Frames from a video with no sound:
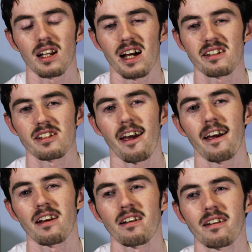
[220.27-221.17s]
class
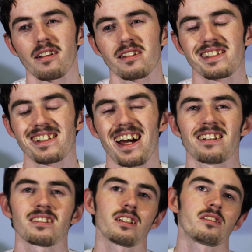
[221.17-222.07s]
10
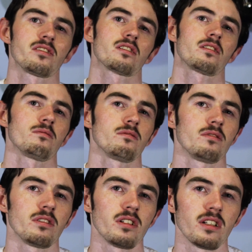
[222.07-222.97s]
SanDisk
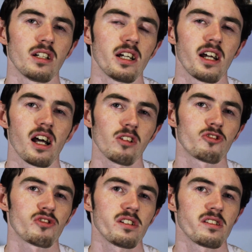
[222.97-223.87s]

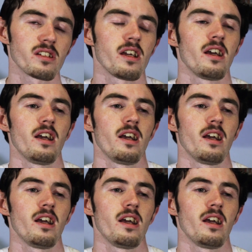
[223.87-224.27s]
Ultras,